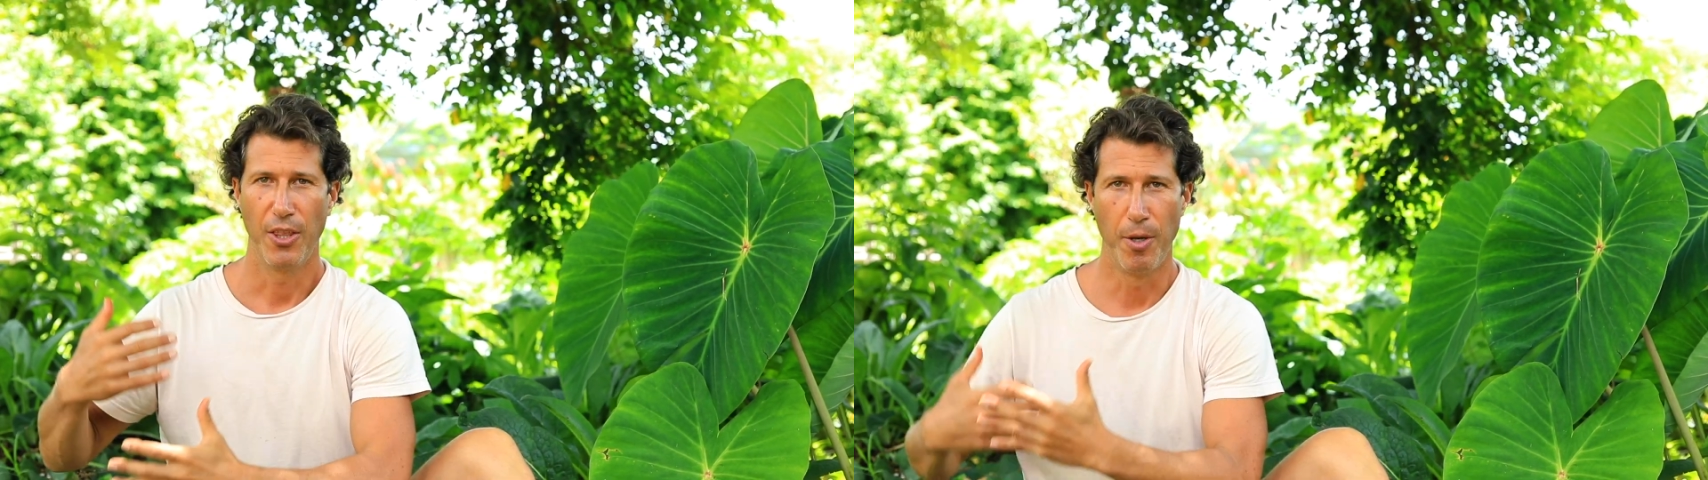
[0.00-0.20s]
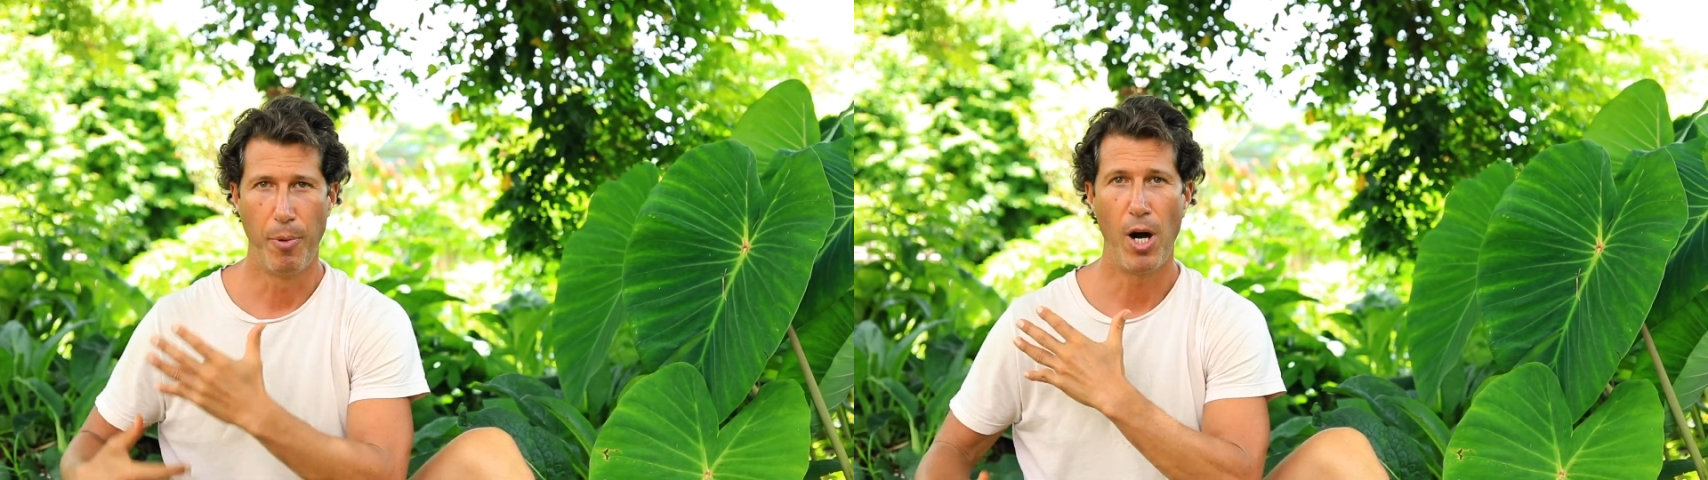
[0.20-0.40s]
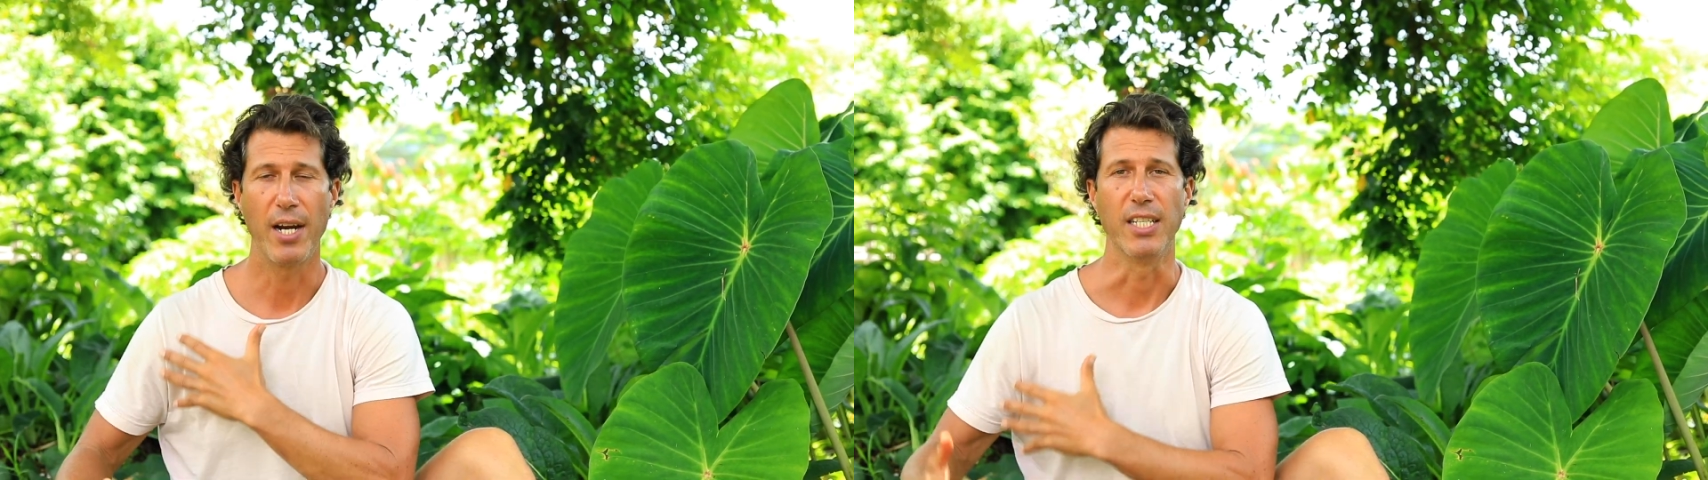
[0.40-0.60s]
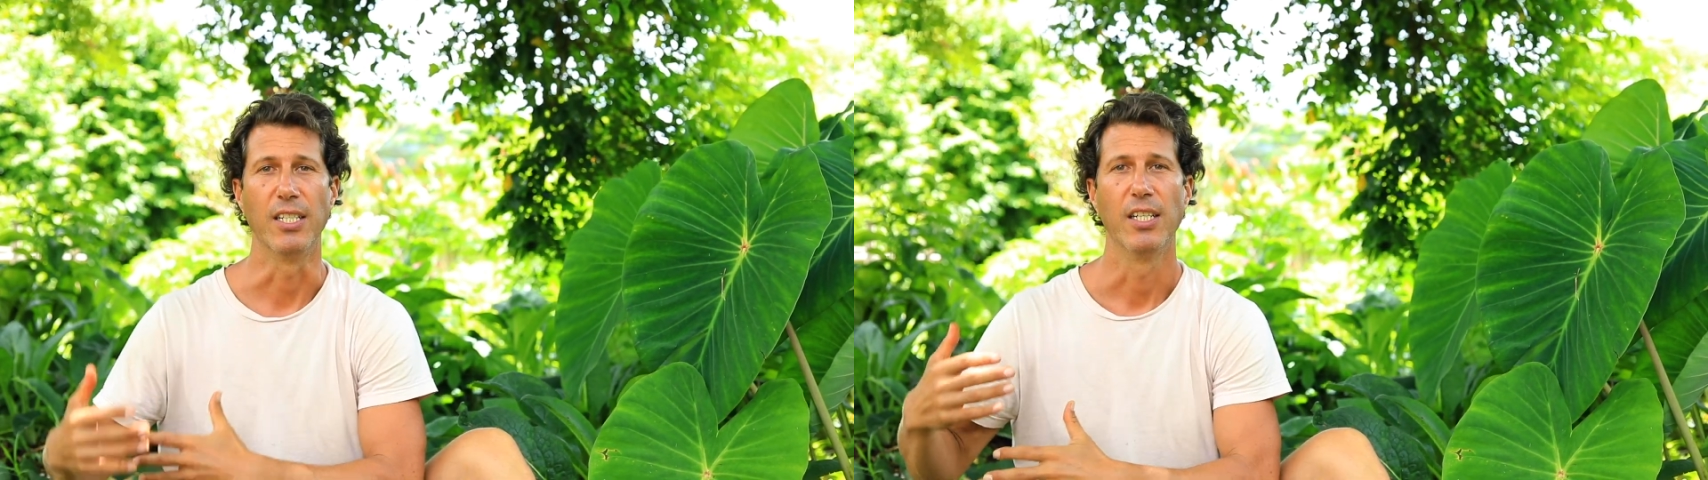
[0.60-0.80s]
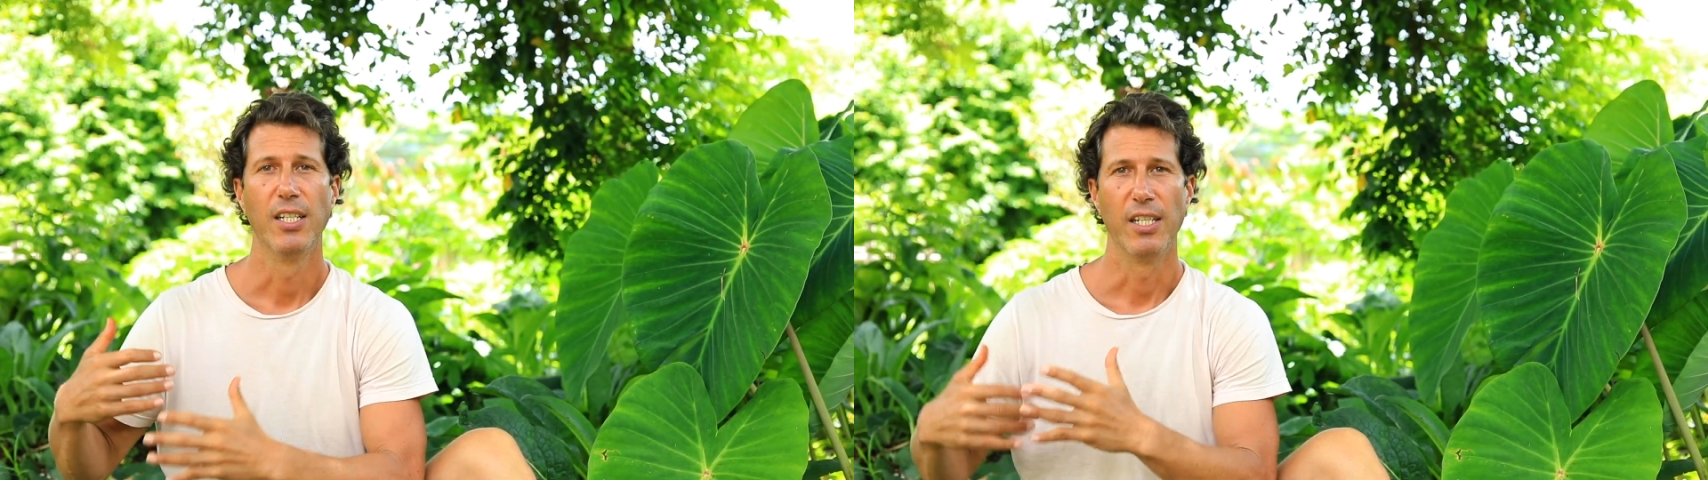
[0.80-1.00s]
the body
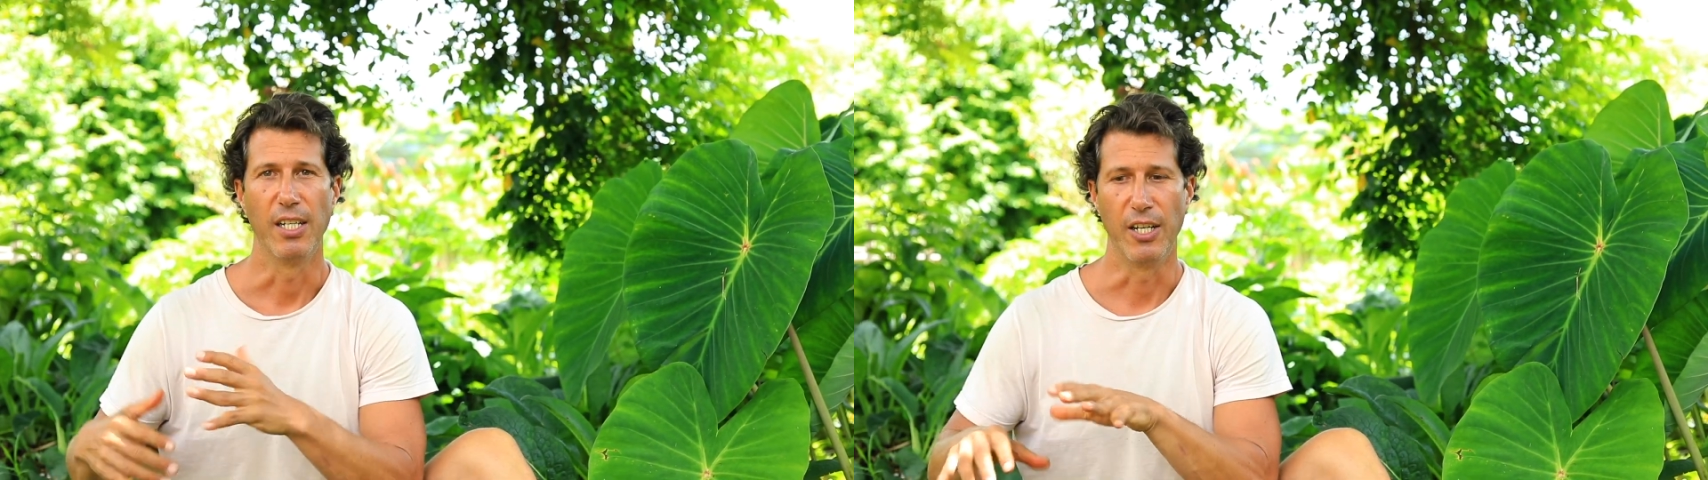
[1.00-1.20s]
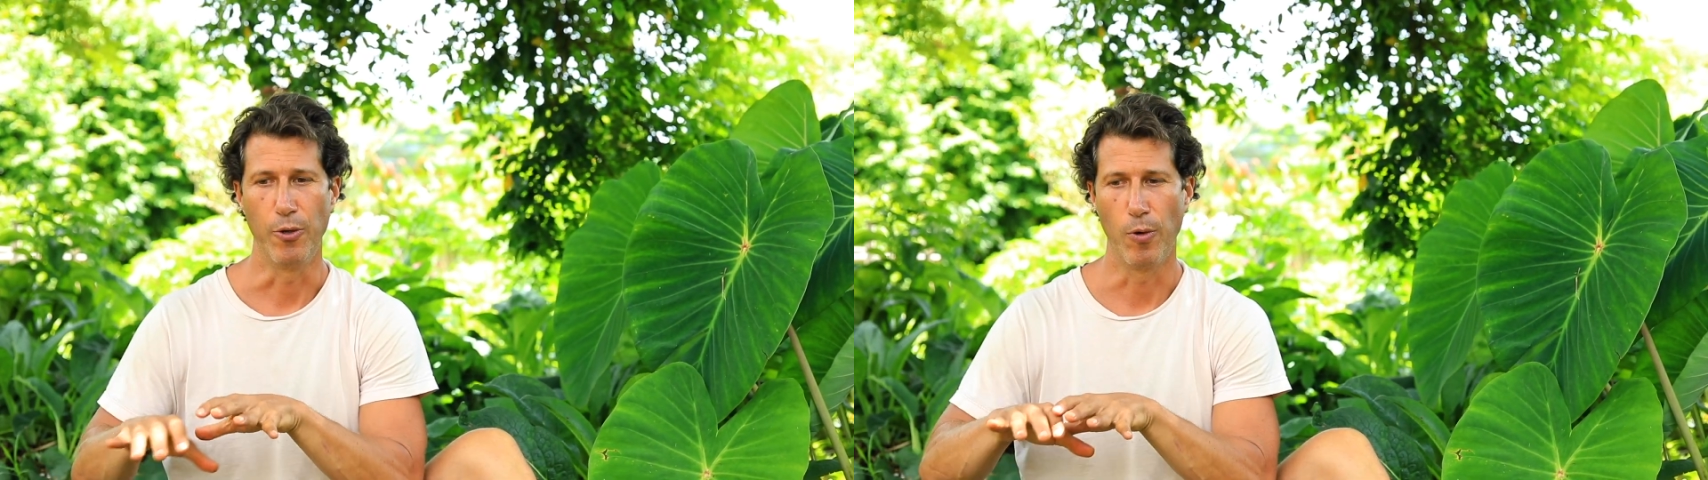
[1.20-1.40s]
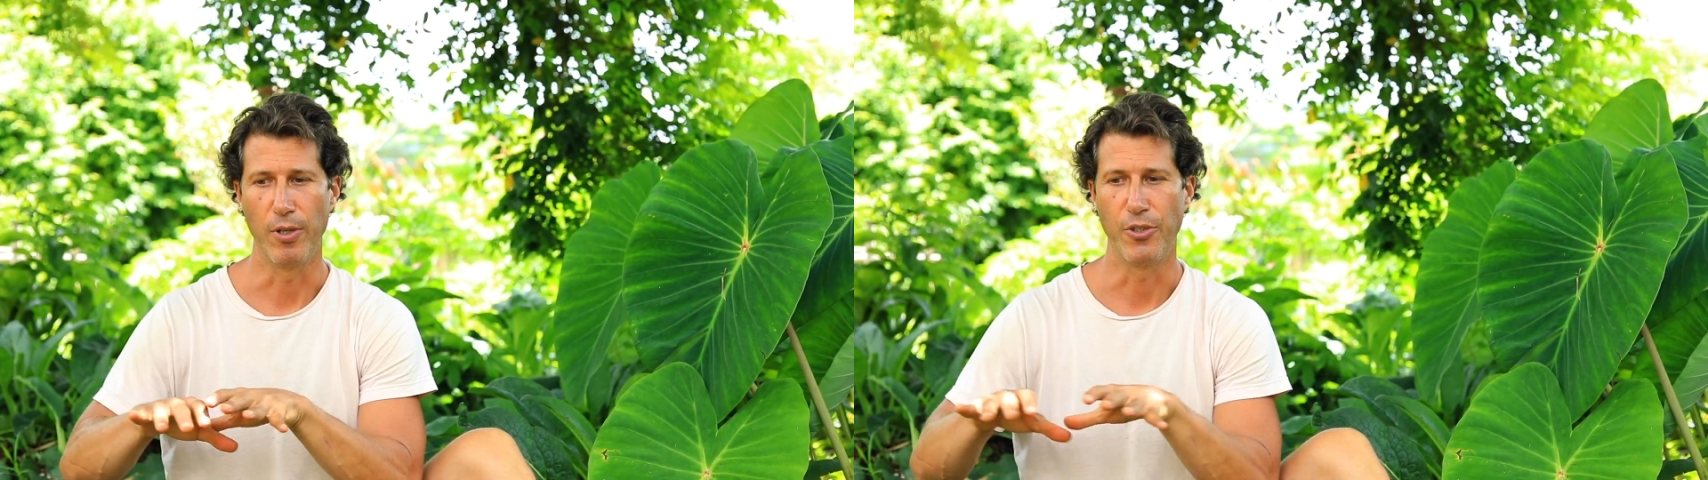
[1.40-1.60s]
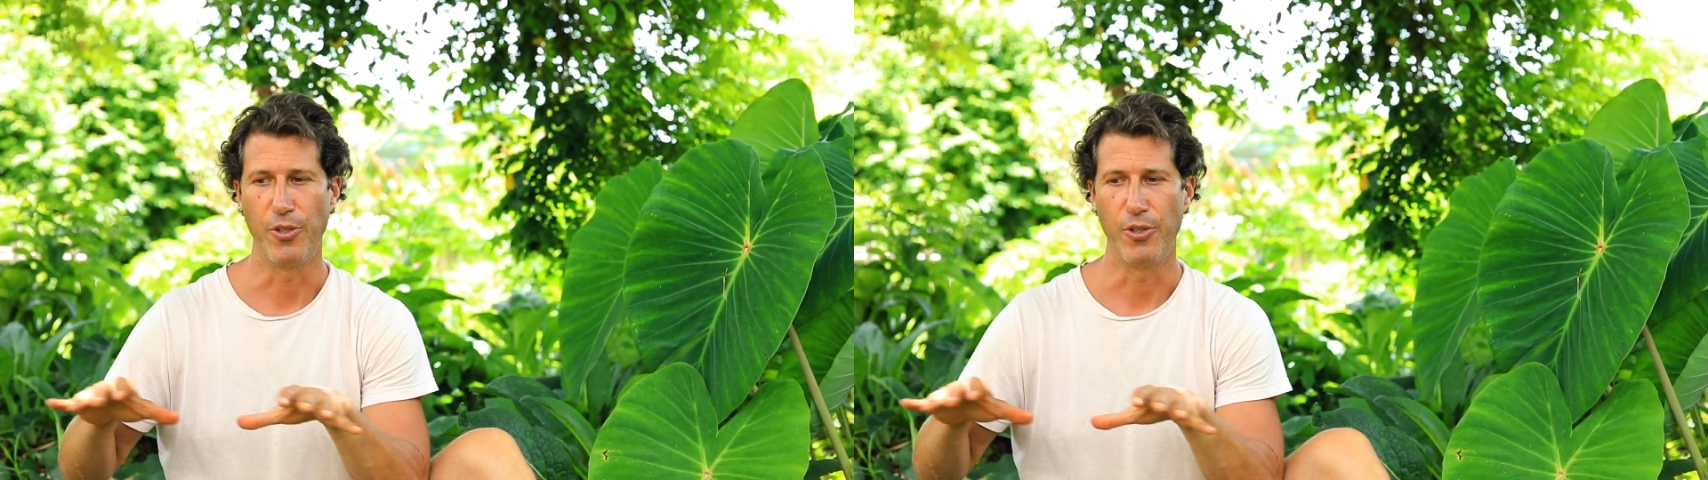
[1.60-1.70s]
in order